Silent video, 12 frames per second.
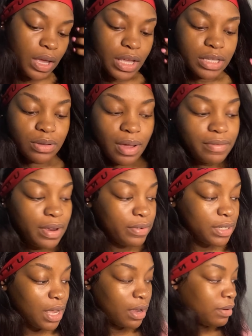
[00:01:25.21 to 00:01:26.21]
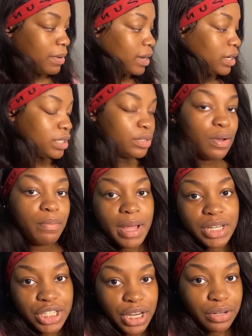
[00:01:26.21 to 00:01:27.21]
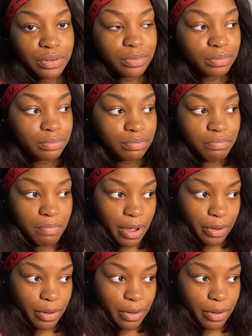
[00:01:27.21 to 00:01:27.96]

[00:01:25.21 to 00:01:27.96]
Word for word: So I've never talked about this on my channel, my